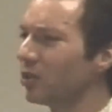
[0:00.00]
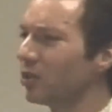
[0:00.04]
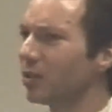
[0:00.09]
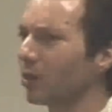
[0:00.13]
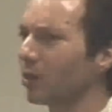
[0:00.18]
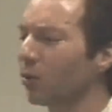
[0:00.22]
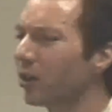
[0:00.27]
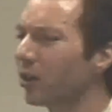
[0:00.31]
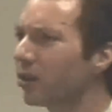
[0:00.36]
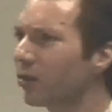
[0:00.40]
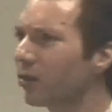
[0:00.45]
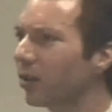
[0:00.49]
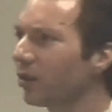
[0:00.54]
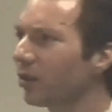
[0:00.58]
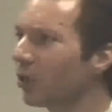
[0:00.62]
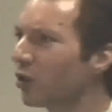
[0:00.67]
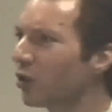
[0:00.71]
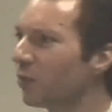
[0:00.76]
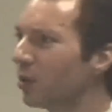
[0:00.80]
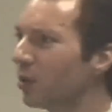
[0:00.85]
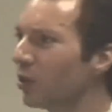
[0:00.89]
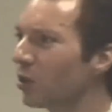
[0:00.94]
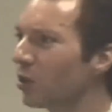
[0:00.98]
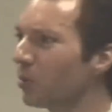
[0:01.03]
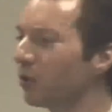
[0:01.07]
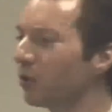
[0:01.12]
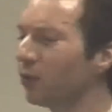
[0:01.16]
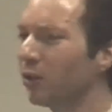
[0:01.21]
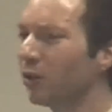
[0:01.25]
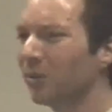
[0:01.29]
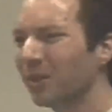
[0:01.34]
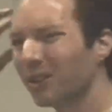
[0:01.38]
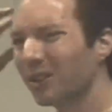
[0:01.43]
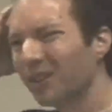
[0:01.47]
She's like, "Why are you going there? You've been there
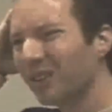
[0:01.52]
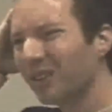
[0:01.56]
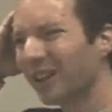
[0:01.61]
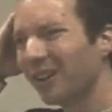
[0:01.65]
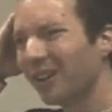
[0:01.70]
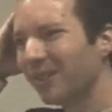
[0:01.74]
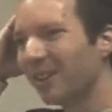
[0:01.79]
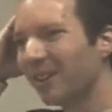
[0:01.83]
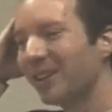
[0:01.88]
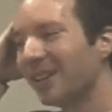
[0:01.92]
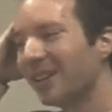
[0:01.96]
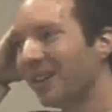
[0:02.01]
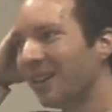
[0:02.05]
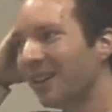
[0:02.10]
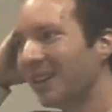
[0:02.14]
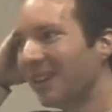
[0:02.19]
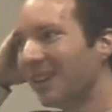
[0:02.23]
before." I'm like, "Oh, have I?"